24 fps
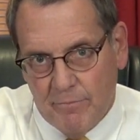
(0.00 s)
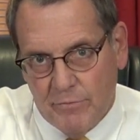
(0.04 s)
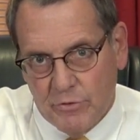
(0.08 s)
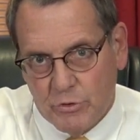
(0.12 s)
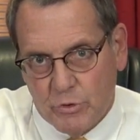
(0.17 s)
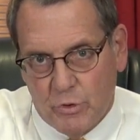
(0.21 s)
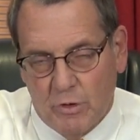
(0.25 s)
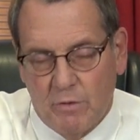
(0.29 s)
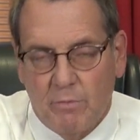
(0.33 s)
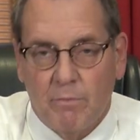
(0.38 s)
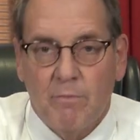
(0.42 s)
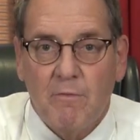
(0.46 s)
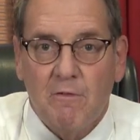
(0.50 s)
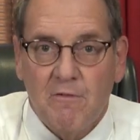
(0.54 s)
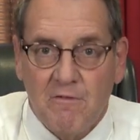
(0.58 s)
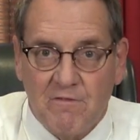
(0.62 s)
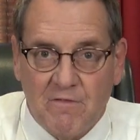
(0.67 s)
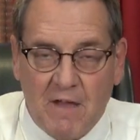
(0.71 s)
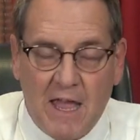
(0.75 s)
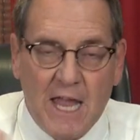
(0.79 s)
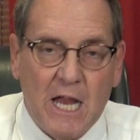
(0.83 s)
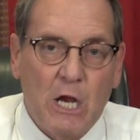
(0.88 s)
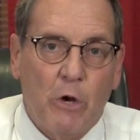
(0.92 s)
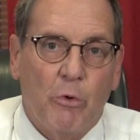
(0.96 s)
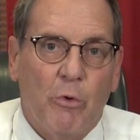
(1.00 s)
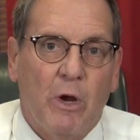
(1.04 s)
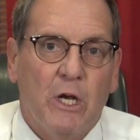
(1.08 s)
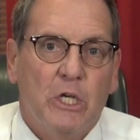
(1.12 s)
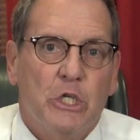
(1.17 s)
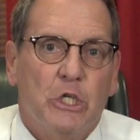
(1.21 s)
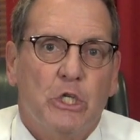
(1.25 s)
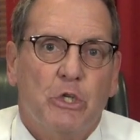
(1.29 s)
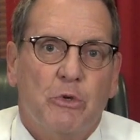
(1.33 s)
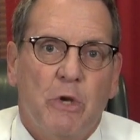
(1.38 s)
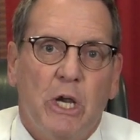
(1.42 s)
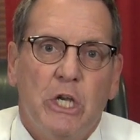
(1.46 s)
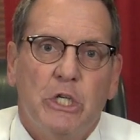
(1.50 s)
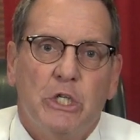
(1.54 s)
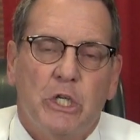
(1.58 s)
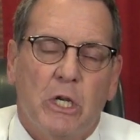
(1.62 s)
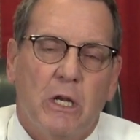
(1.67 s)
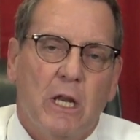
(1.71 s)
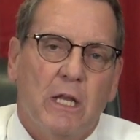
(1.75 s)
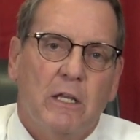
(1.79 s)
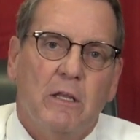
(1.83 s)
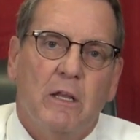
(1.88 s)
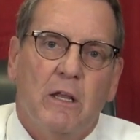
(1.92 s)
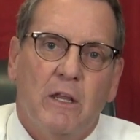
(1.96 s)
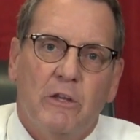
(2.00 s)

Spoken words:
sort of fake registration.